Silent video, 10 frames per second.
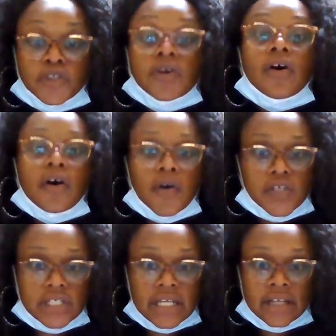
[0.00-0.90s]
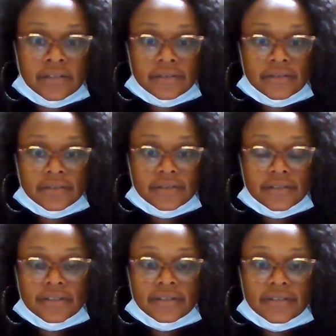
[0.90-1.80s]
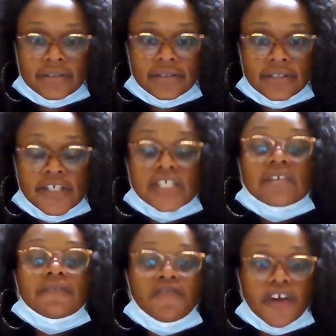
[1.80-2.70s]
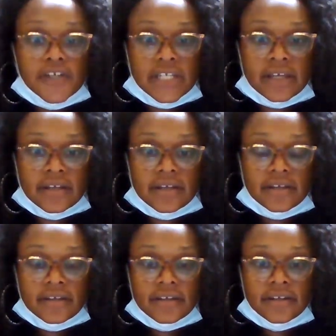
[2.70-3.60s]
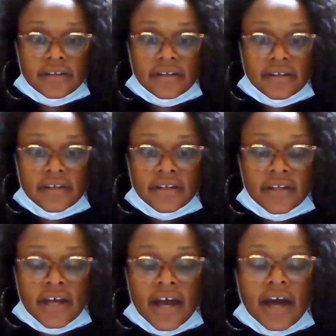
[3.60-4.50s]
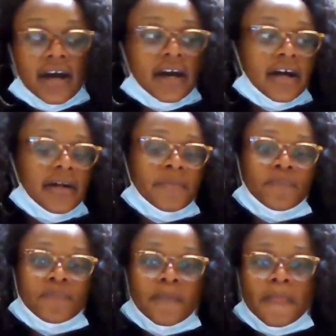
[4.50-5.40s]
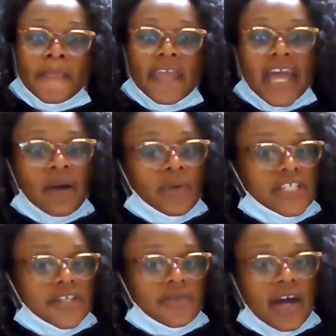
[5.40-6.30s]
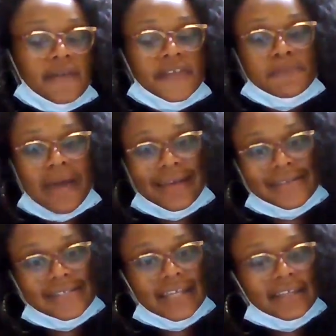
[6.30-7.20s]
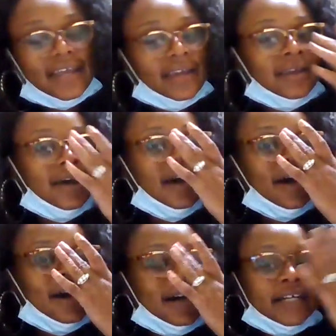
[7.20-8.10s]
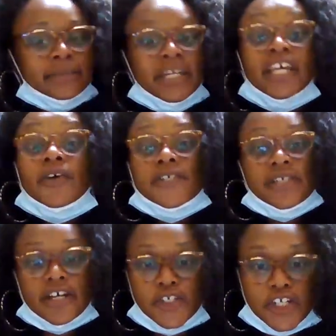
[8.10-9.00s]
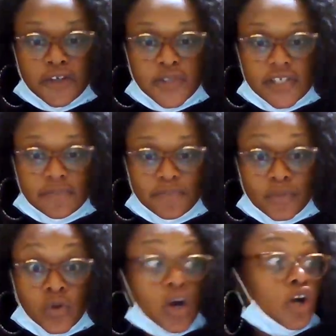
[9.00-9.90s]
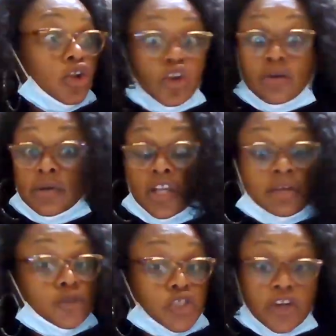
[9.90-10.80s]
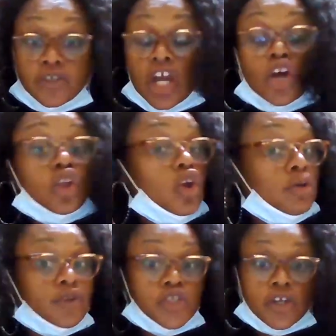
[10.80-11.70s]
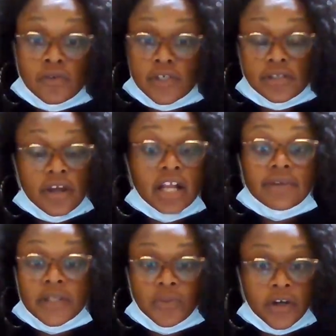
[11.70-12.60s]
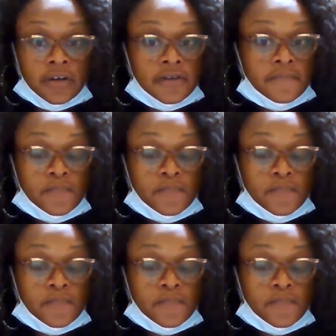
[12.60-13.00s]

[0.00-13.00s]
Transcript: Joel Osteen, Stephen Furtick. Um, I went to uh, this past Sunday, um, Hillsong Church, a global, global church, a global church all around the world.